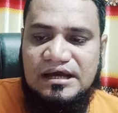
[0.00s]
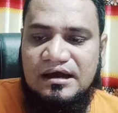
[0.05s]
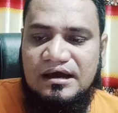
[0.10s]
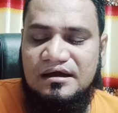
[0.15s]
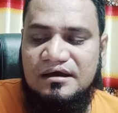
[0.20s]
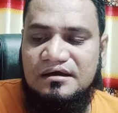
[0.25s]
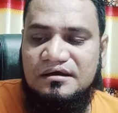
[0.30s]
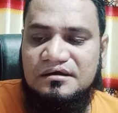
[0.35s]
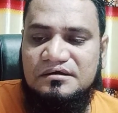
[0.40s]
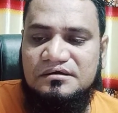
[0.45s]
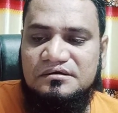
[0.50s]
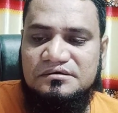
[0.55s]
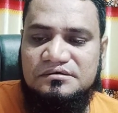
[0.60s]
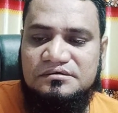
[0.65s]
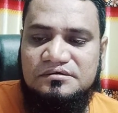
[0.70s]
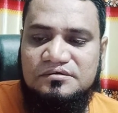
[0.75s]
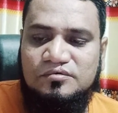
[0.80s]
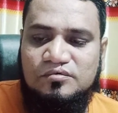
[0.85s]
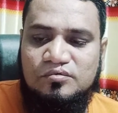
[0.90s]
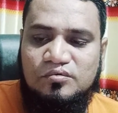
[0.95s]

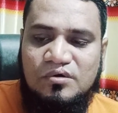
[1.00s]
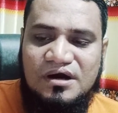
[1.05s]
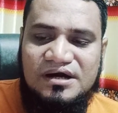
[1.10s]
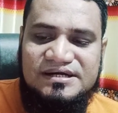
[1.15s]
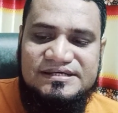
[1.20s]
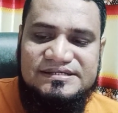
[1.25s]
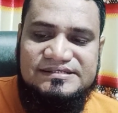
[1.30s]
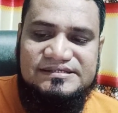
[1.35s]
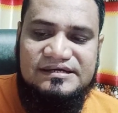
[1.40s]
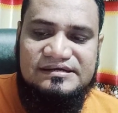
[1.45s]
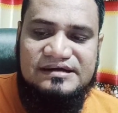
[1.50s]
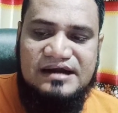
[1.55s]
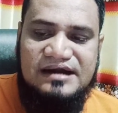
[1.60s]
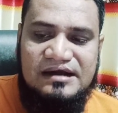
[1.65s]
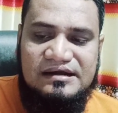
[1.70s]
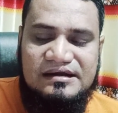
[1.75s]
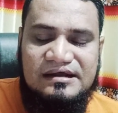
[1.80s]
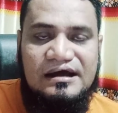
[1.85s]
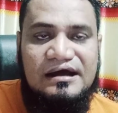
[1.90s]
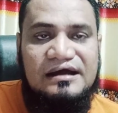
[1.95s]
What is the
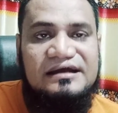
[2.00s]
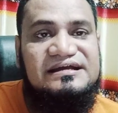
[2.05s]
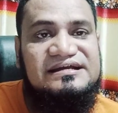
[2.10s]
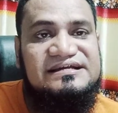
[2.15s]
data